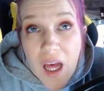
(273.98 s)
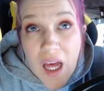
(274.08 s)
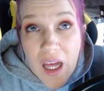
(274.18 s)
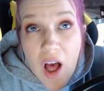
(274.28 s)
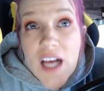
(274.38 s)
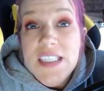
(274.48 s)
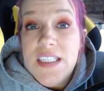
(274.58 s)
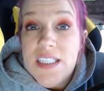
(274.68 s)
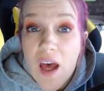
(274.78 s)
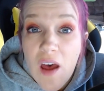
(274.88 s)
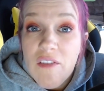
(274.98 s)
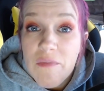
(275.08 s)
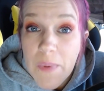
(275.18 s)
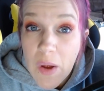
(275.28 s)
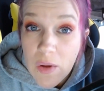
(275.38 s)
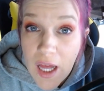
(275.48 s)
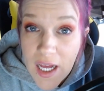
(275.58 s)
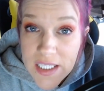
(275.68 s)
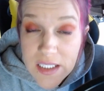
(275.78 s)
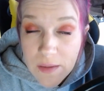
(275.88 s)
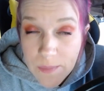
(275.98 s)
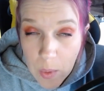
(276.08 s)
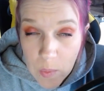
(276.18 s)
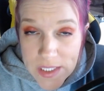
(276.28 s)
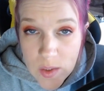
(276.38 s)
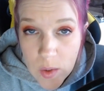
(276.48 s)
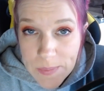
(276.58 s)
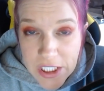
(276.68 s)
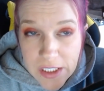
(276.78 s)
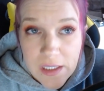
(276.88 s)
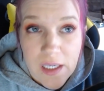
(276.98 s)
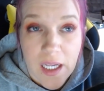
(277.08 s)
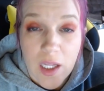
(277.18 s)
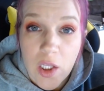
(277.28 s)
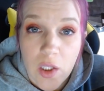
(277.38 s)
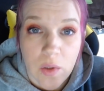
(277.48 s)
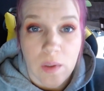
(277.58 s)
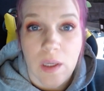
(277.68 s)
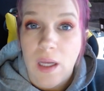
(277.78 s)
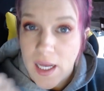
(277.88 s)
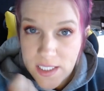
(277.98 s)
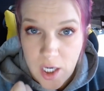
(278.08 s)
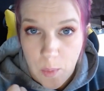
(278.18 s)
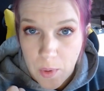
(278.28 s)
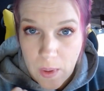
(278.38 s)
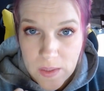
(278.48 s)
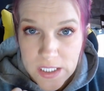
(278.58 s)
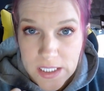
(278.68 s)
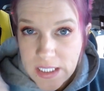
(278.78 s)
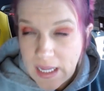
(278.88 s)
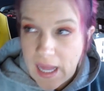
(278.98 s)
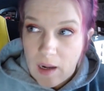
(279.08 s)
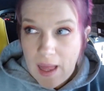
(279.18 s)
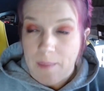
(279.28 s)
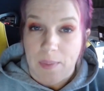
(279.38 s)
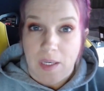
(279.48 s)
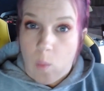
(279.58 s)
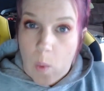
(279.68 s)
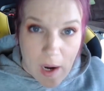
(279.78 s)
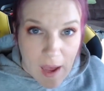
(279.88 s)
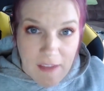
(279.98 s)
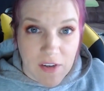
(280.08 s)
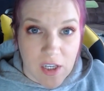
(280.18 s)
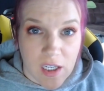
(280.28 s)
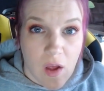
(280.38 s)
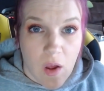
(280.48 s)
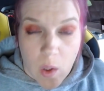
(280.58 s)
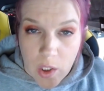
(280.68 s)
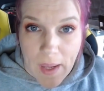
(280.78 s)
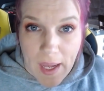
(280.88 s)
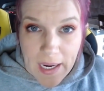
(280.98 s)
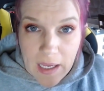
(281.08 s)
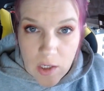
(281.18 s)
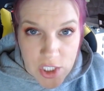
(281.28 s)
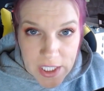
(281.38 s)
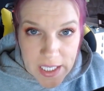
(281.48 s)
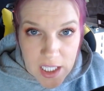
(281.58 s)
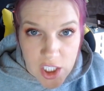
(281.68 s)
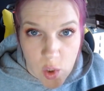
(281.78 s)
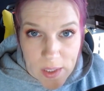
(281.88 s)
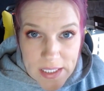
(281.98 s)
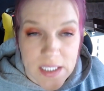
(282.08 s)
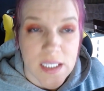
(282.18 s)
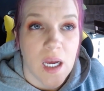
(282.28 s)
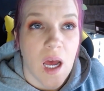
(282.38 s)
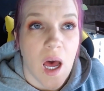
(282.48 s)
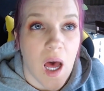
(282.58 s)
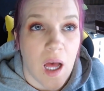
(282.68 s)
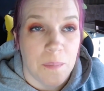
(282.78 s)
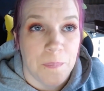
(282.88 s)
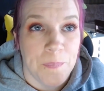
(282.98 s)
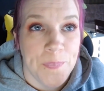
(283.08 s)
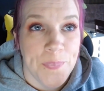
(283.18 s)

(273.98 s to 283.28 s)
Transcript: causes of bone loss or bone resorption include osteoporosis, and that'll happen wherever on your body, usually in the joints. Let's